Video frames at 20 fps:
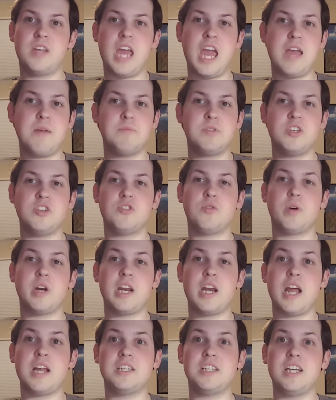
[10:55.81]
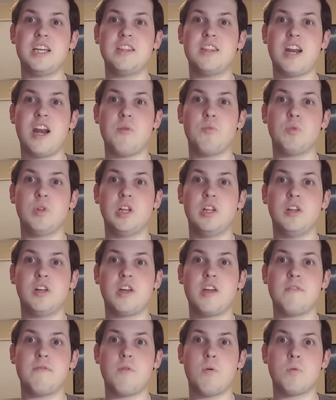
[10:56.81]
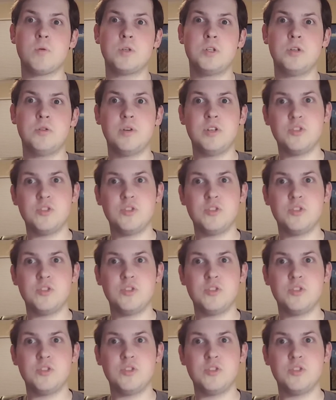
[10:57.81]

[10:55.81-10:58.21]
games in 2019 that I'm really looking forward to,